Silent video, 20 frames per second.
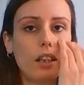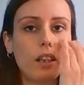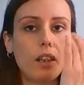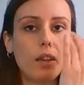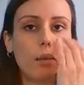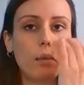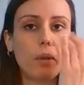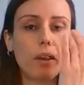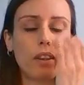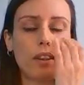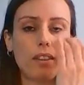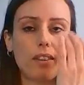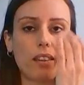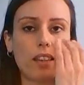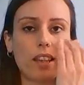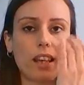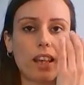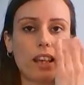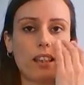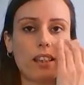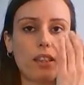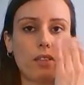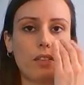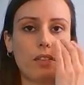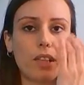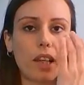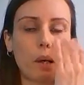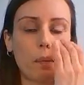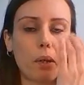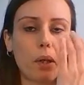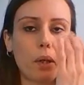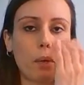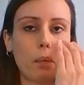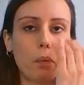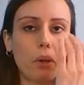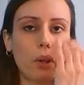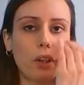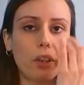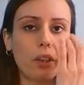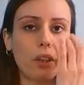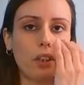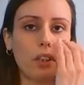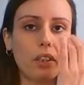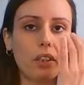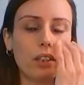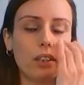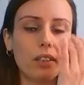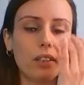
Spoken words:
whether the negative tapping works,